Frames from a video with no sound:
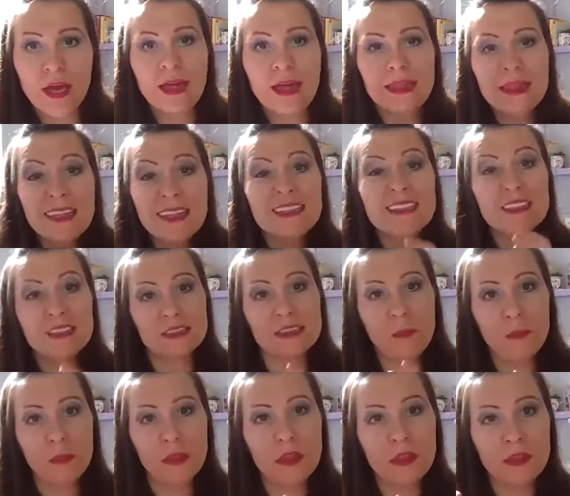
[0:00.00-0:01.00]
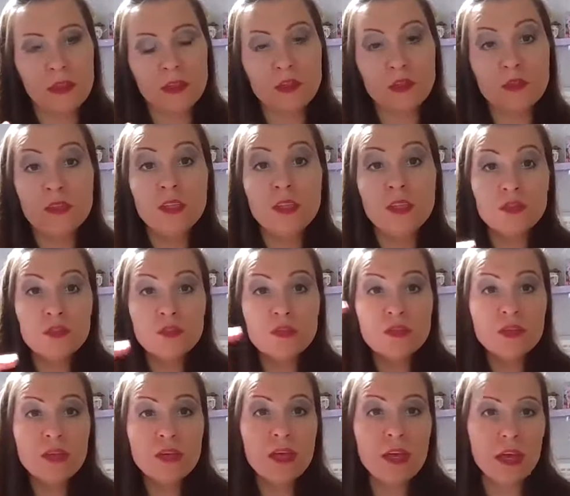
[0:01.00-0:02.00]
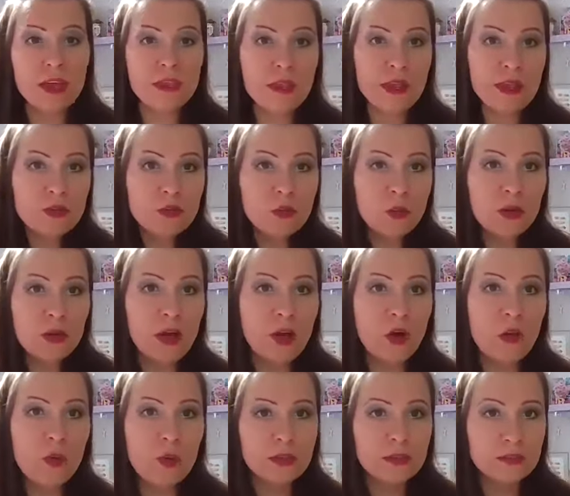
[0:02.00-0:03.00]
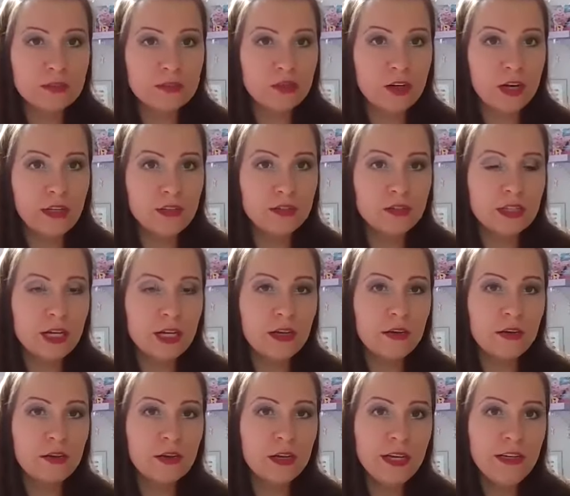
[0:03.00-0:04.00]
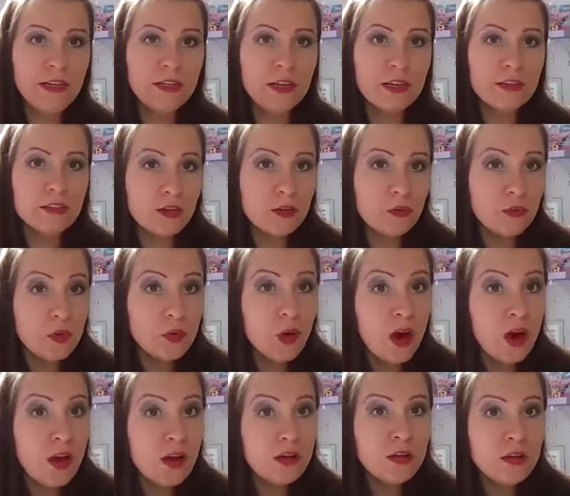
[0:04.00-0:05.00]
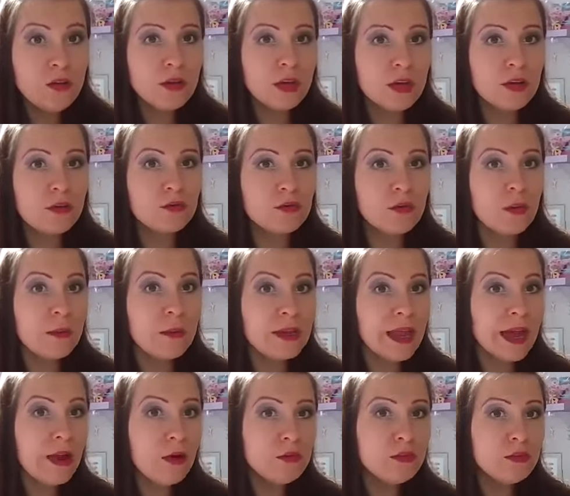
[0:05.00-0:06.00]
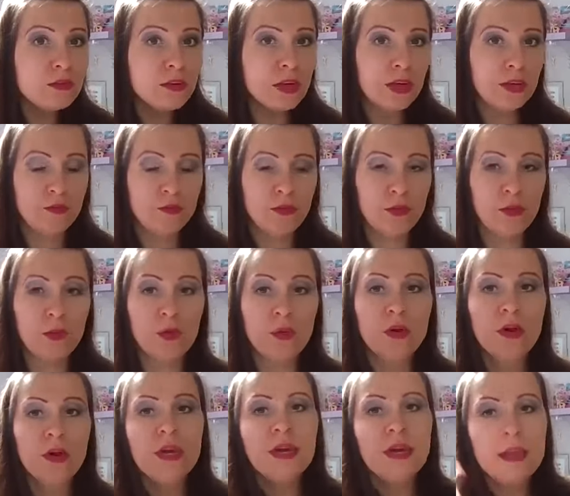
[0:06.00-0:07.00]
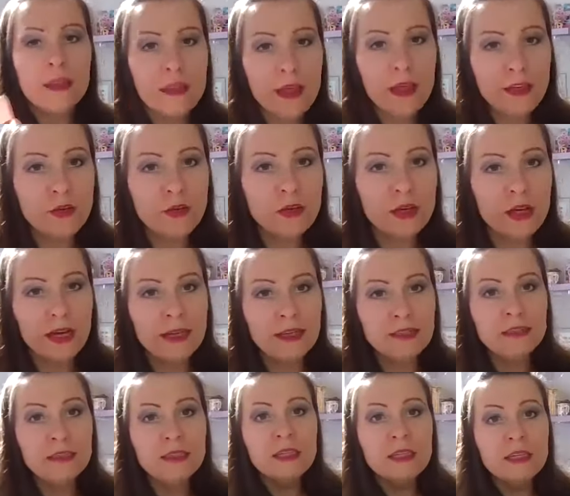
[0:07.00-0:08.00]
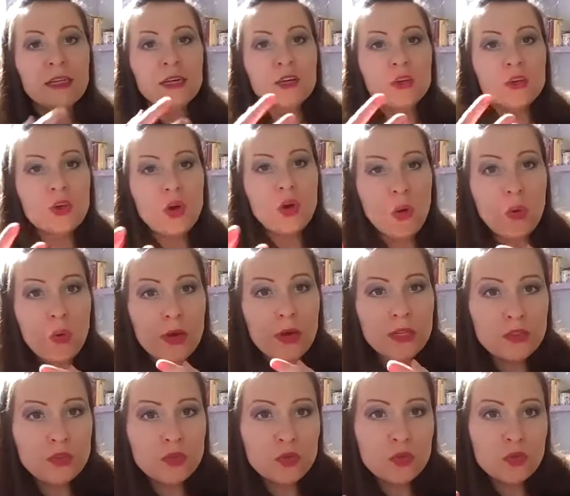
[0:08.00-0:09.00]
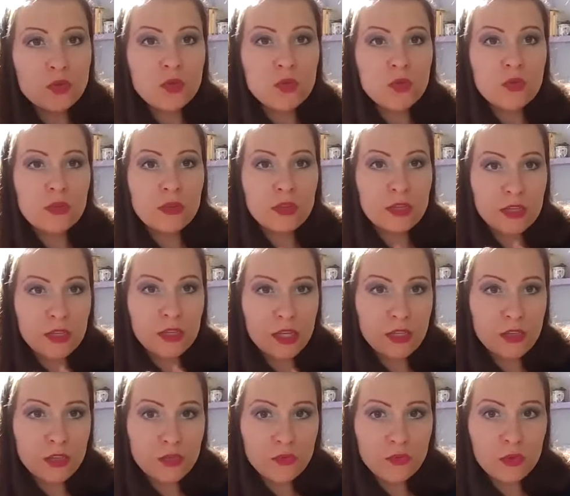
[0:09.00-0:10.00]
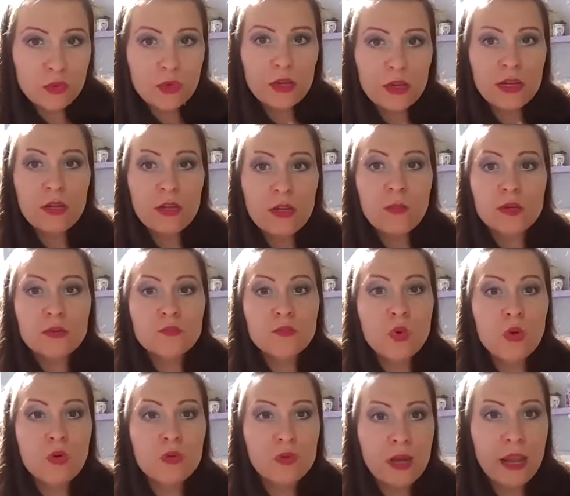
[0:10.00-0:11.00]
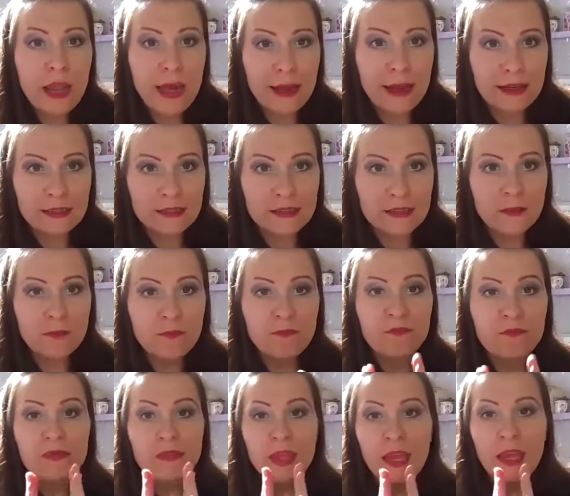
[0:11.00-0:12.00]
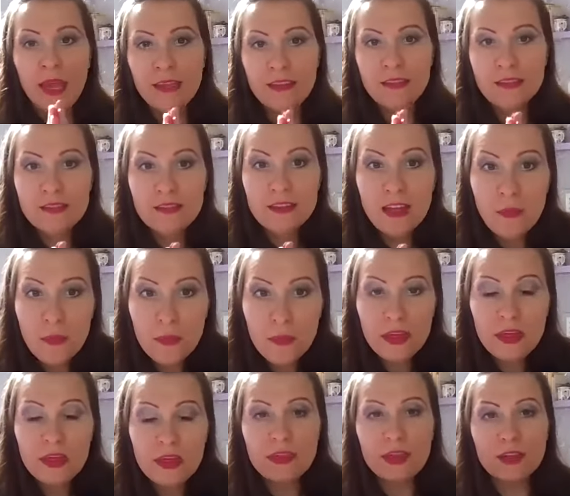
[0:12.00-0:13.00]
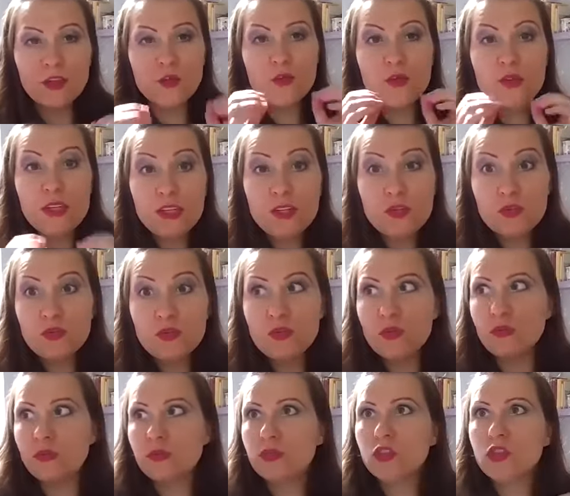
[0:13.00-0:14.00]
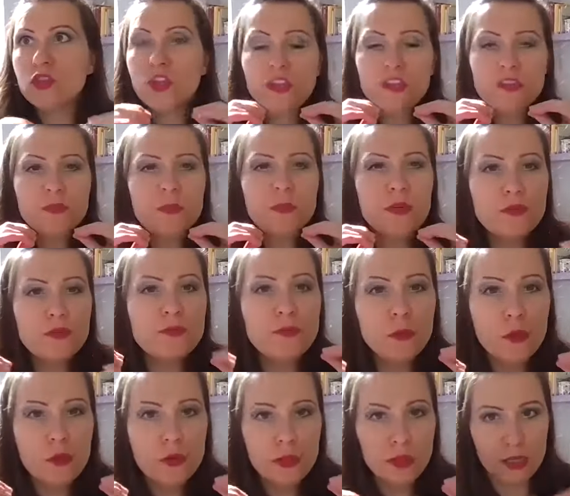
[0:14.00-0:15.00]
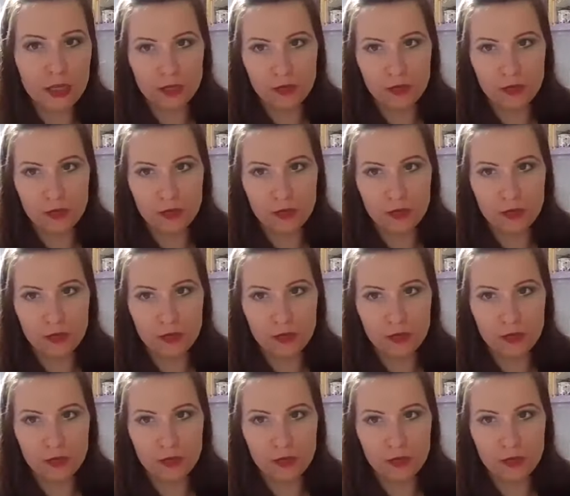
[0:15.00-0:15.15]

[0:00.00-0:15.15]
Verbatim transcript: and this is something that you need to see. And that's what I always try to tell the candidates. If you are looking from an outside view, then you can go into the interview a little bit more relaxed. And something that you need to do just before the